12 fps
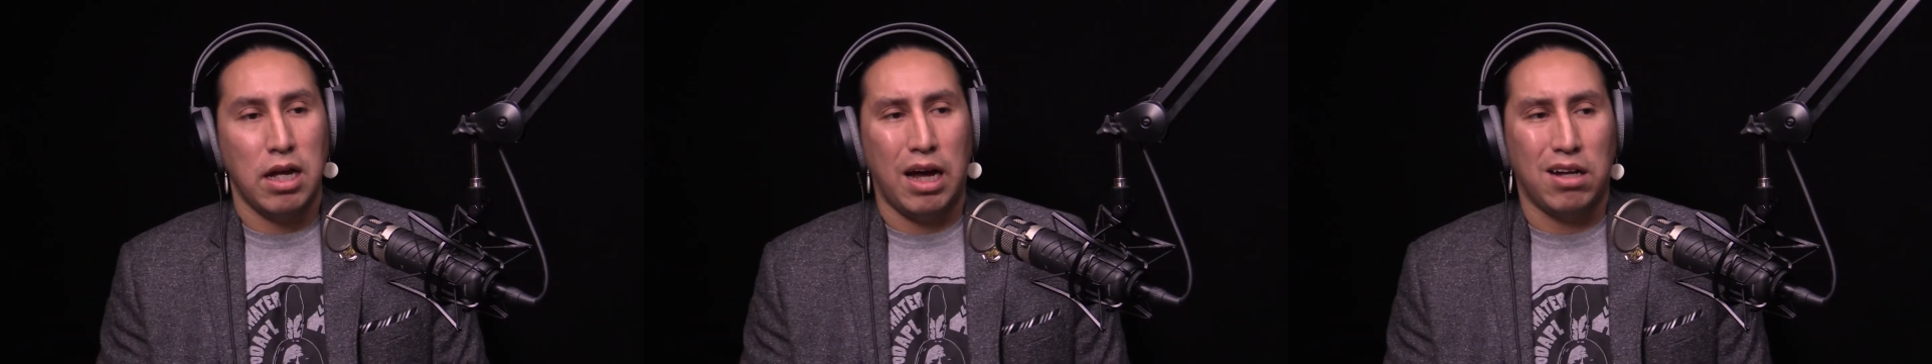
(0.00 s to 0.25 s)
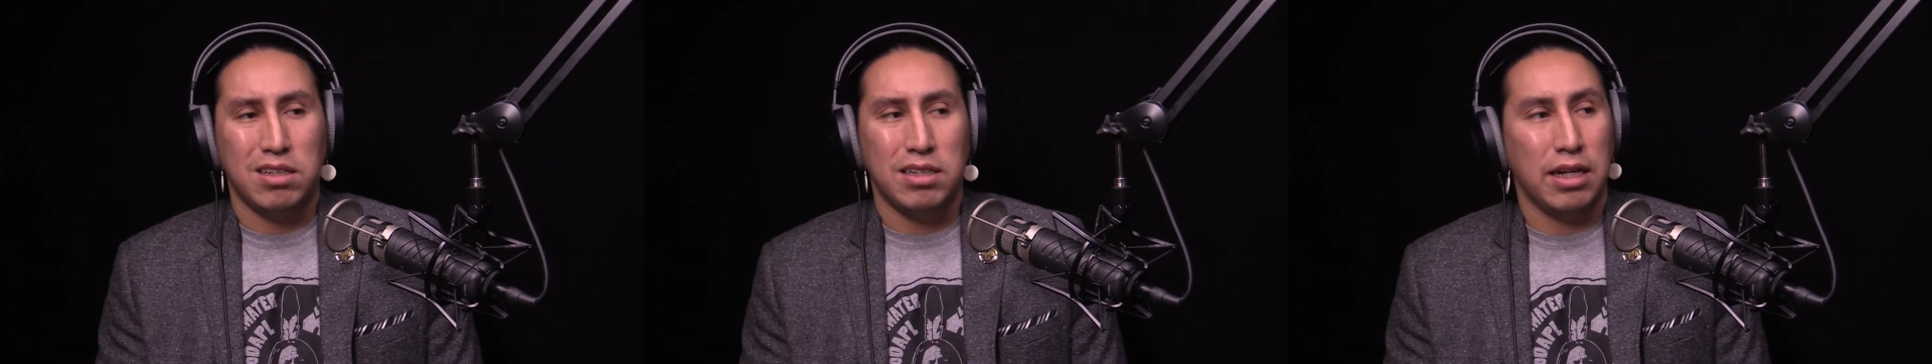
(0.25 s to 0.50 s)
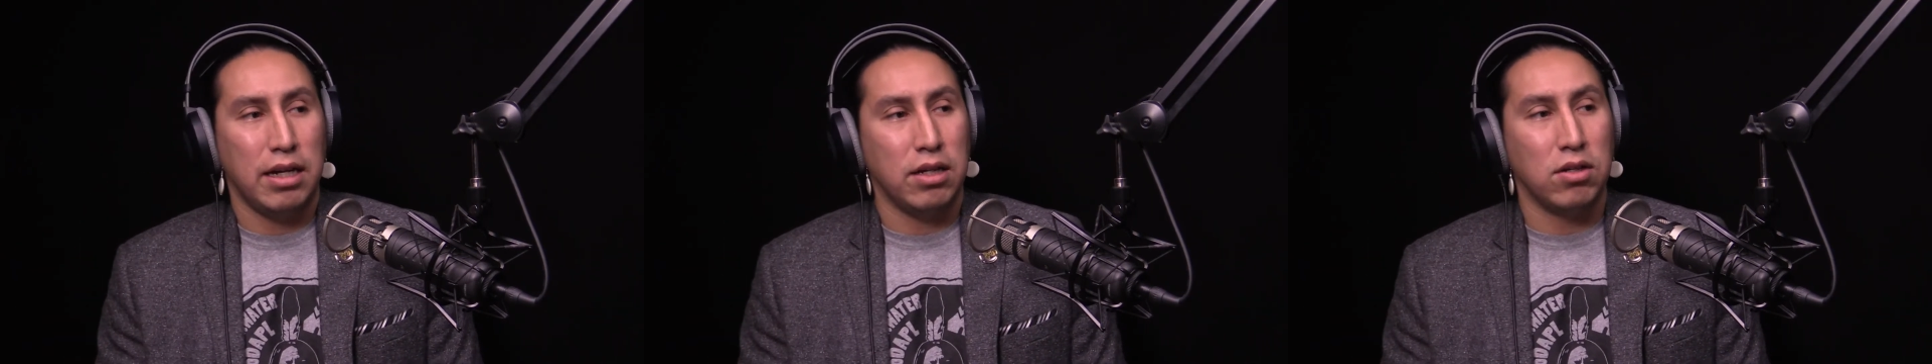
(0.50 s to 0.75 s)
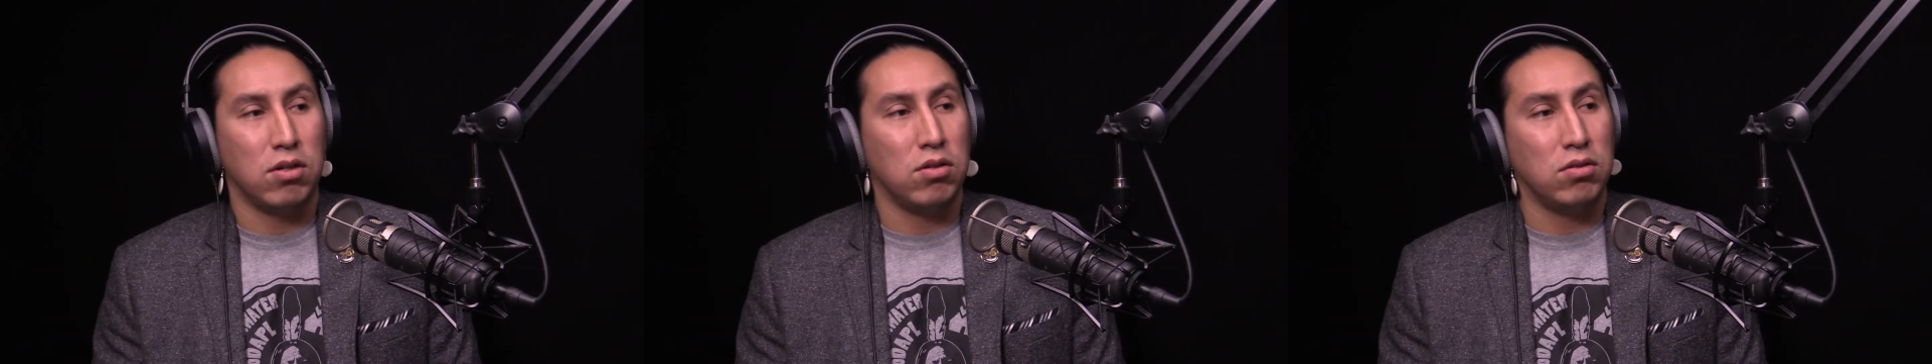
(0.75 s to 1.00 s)
I'd say,
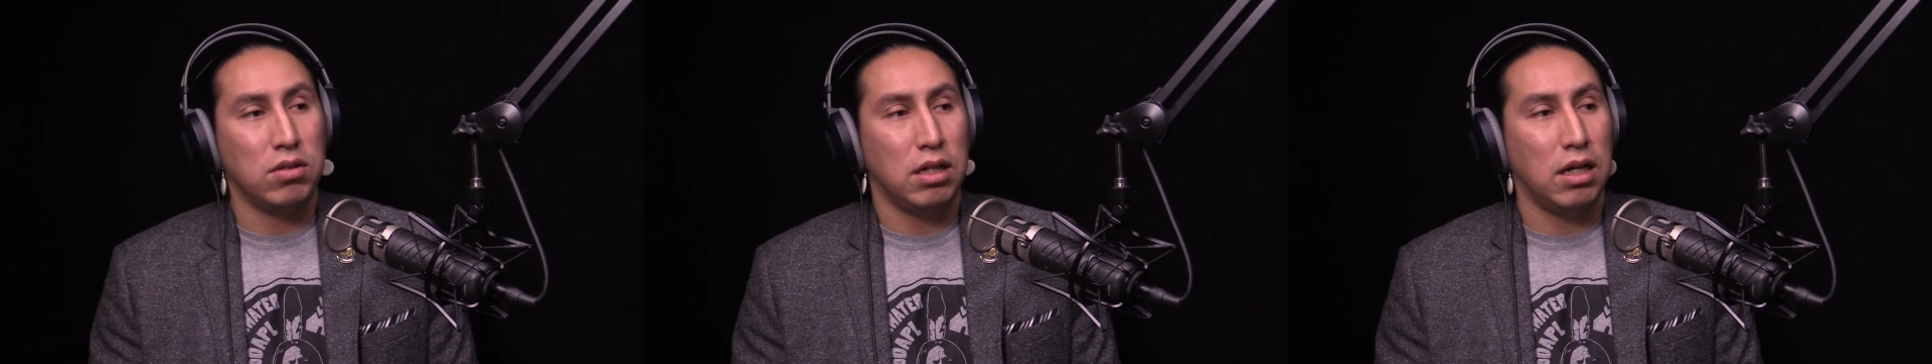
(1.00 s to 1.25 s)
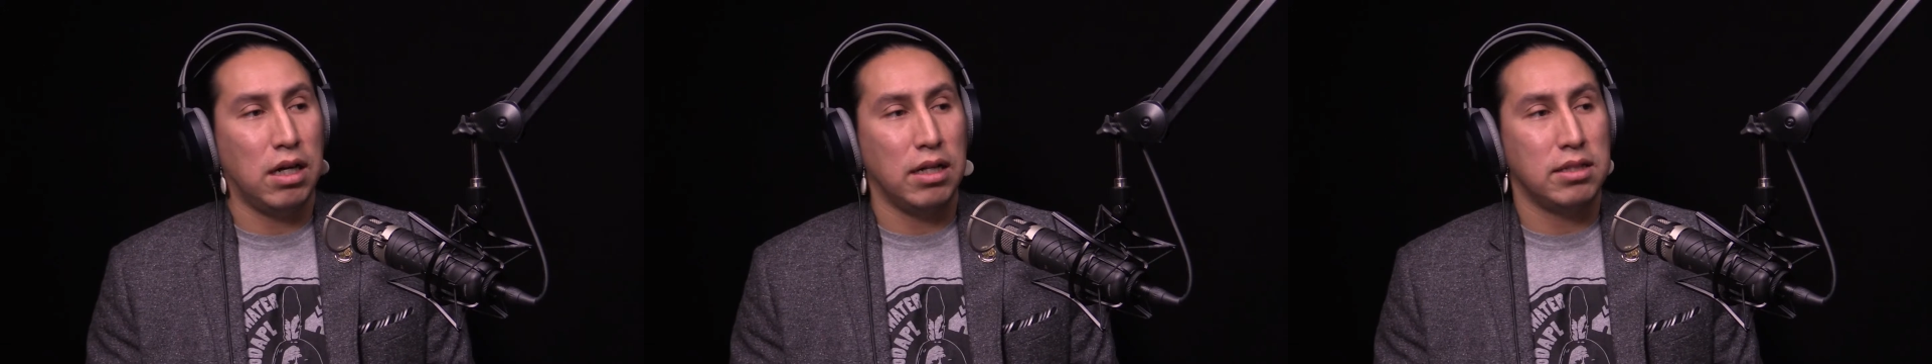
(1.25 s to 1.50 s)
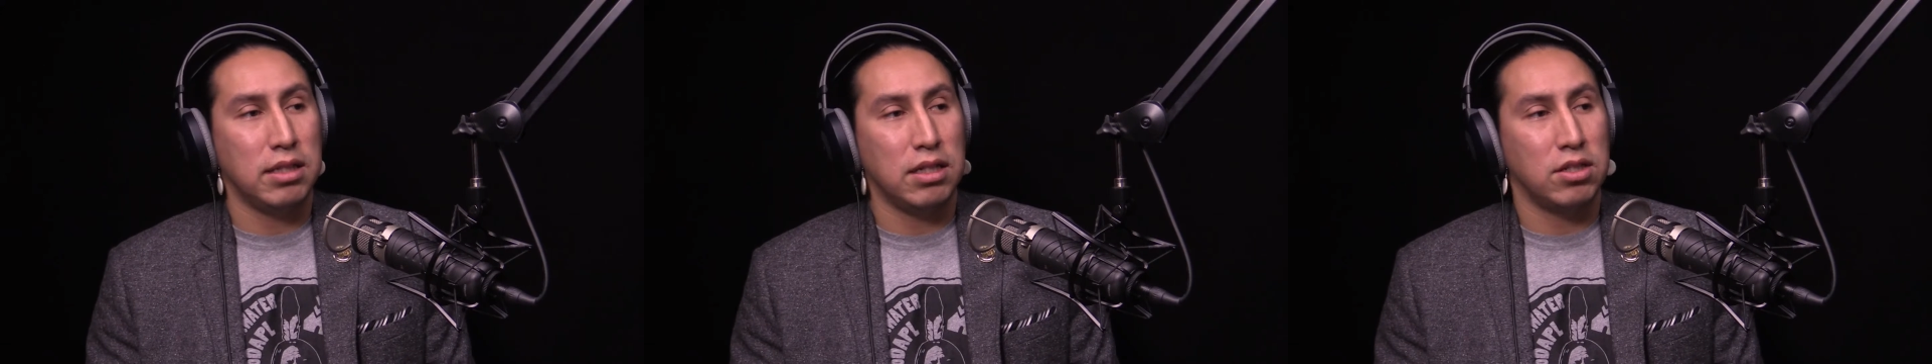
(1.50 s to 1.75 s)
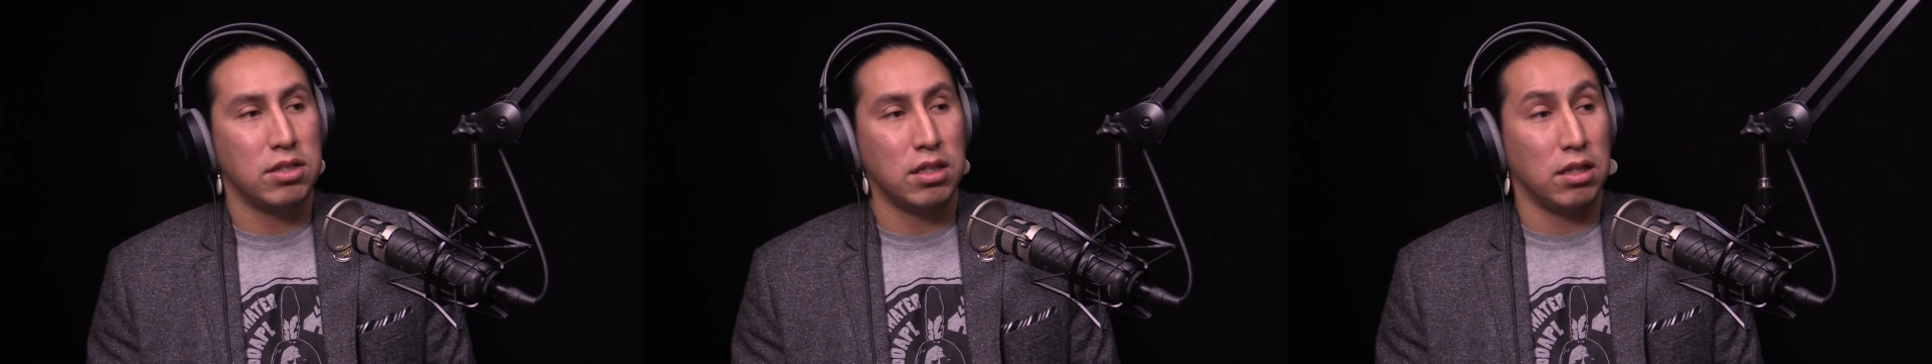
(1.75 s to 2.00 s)

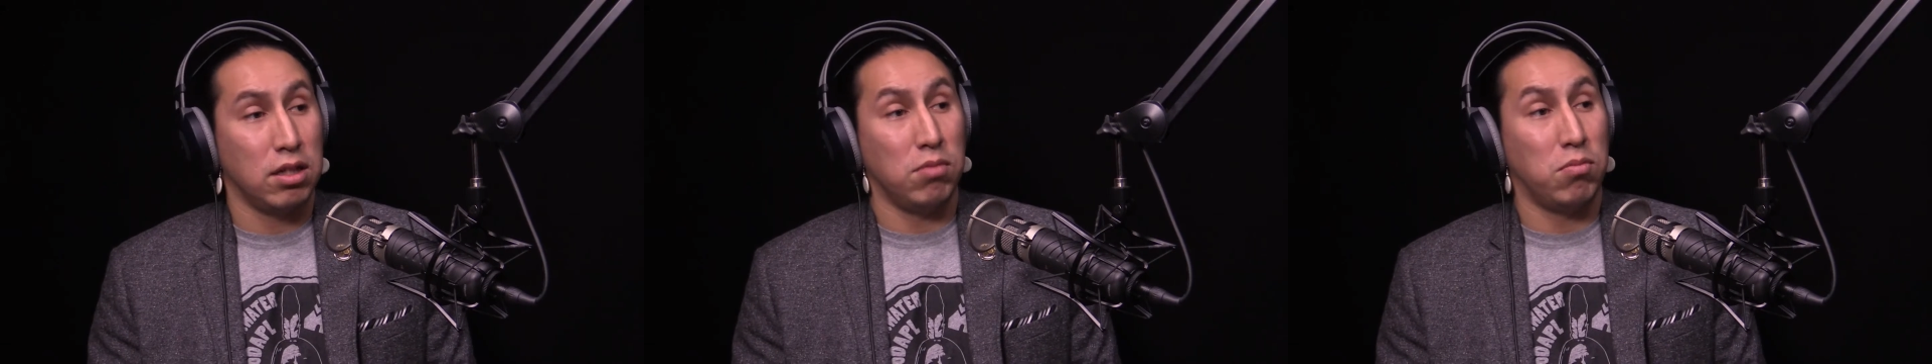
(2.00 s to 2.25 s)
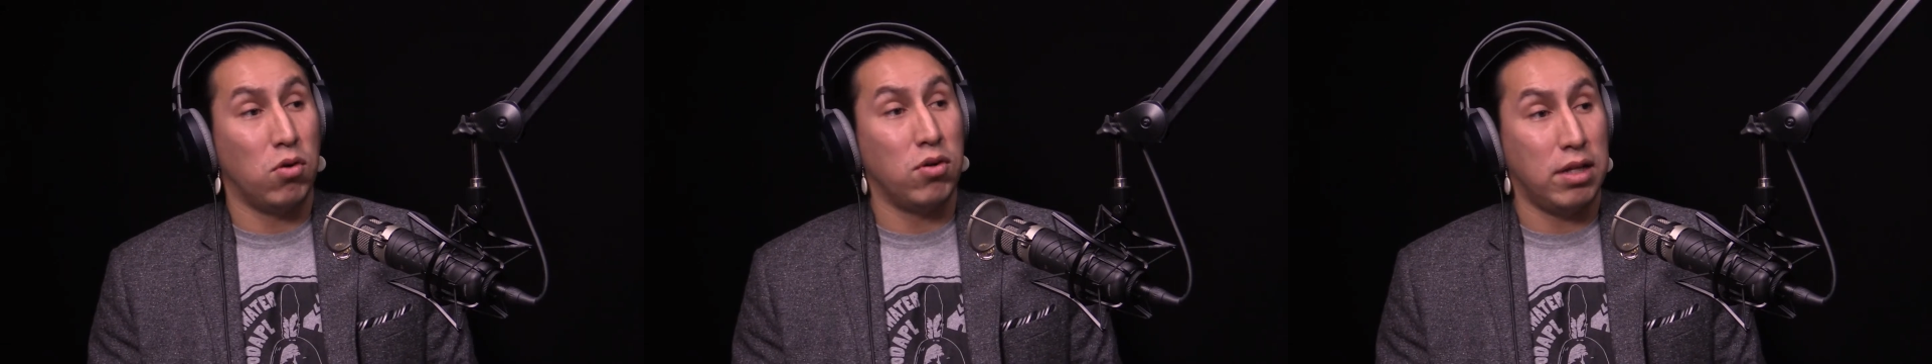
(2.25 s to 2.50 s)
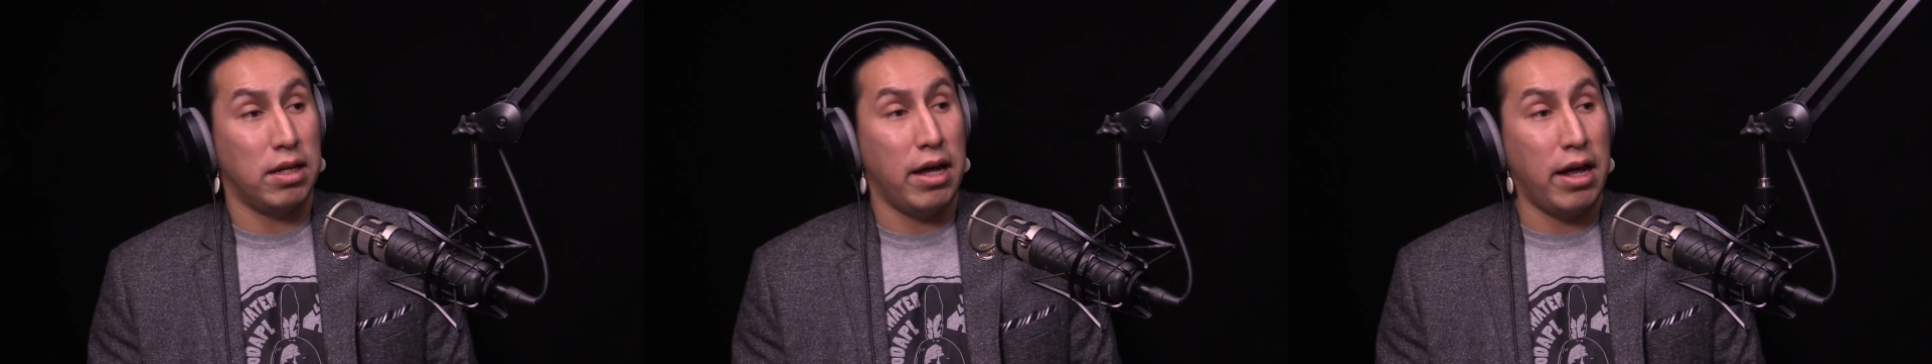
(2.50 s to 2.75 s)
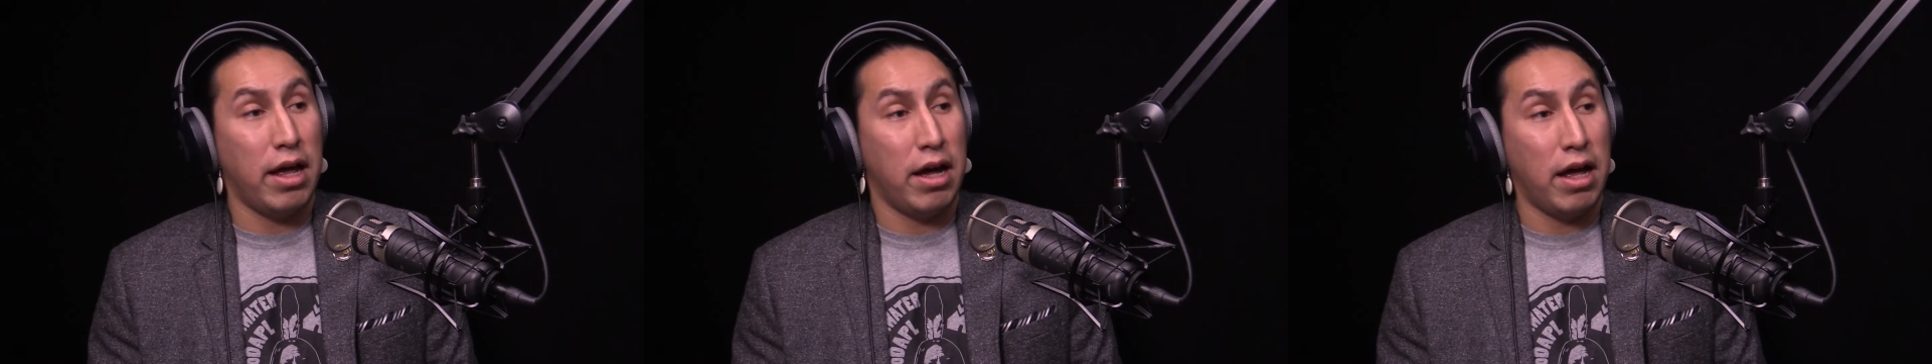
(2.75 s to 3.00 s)
just a little more than
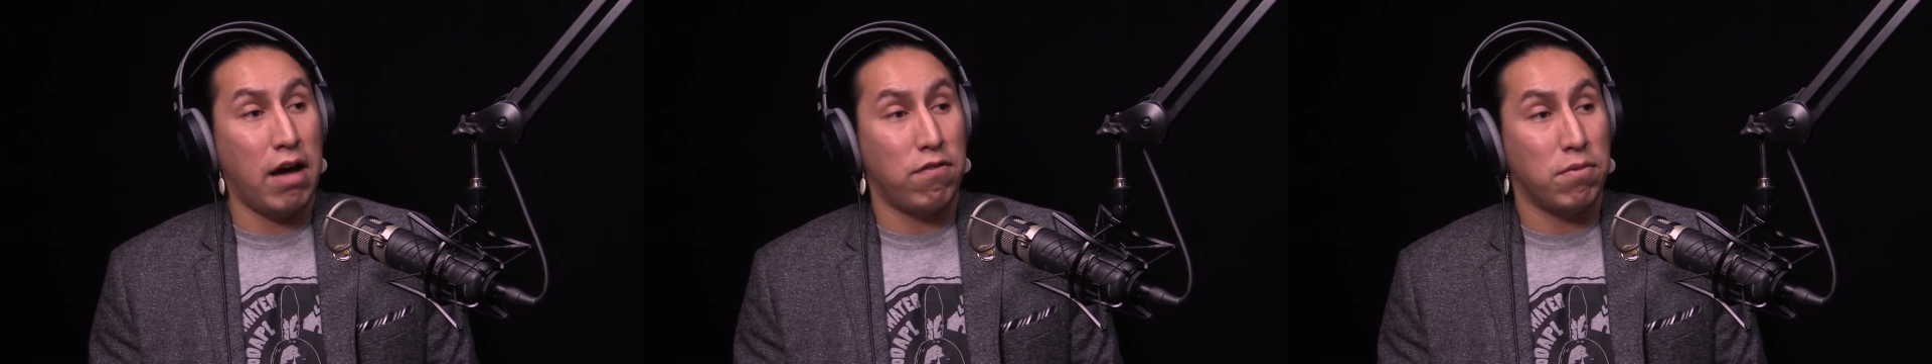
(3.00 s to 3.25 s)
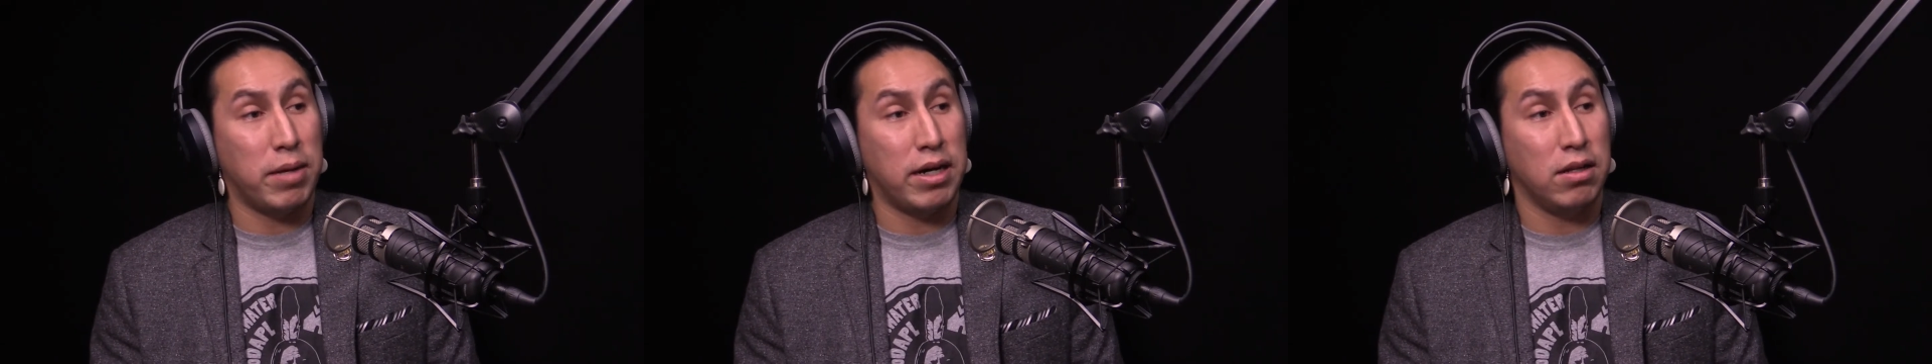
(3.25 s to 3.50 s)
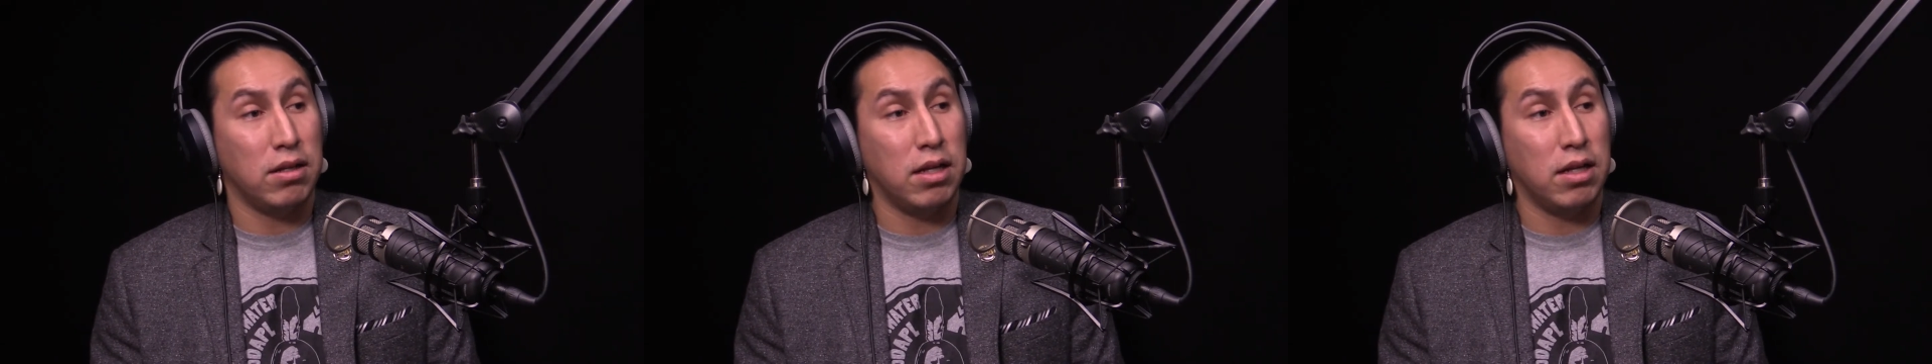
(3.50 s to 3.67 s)
a half a mile.